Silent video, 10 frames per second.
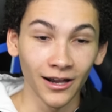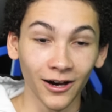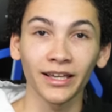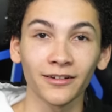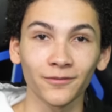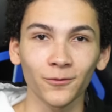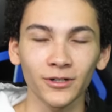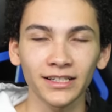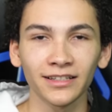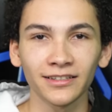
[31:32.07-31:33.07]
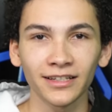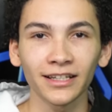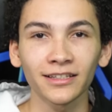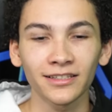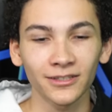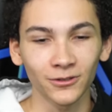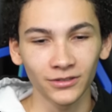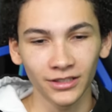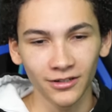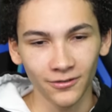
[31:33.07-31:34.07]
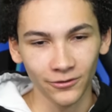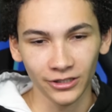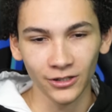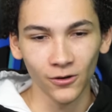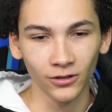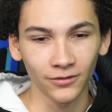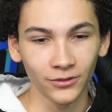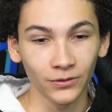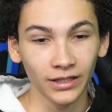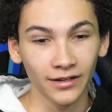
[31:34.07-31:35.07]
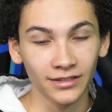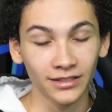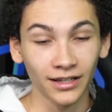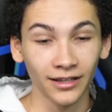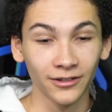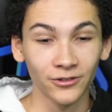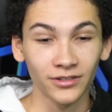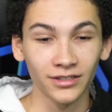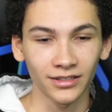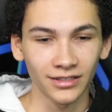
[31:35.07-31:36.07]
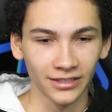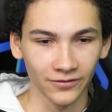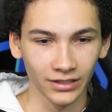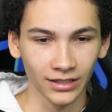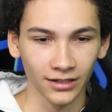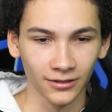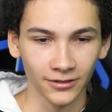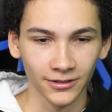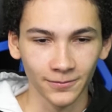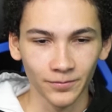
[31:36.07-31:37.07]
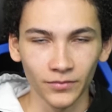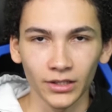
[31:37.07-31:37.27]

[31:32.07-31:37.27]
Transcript: But again, 14 intake kits sold for a total of $2,970.